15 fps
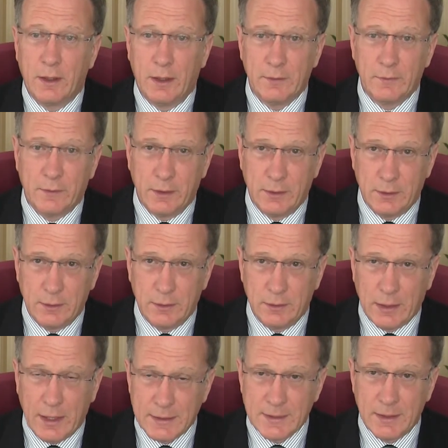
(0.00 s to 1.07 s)
and
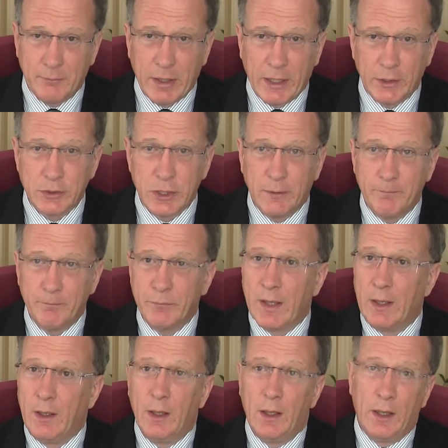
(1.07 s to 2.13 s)
the asset manager,
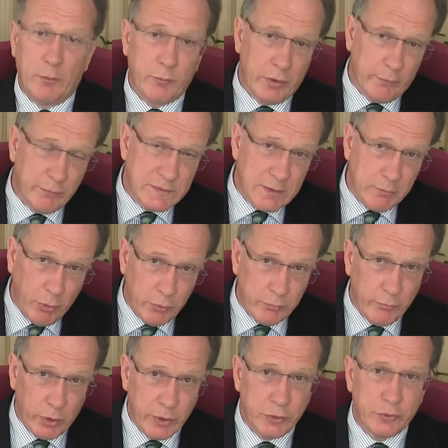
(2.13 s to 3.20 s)
and we obviously
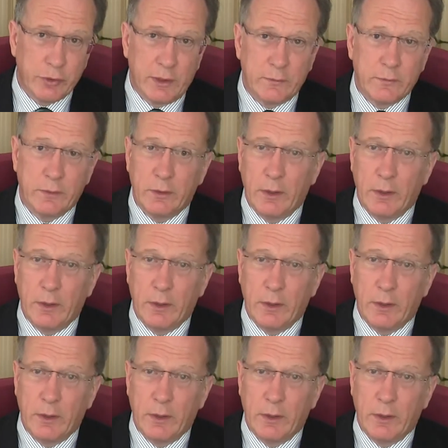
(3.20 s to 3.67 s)
monitor it.